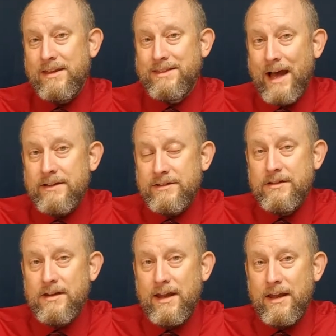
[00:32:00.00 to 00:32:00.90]
think that's
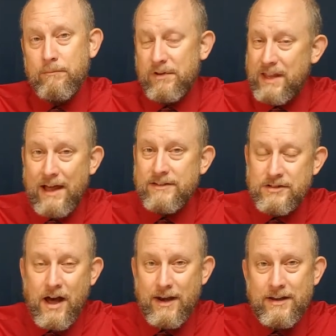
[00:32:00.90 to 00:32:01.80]
a need, but
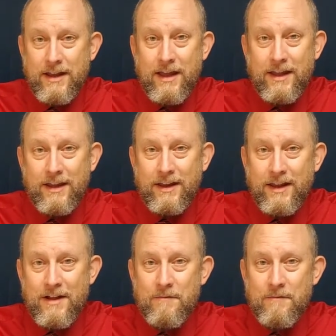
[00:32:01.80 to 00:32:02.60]
that's not a need.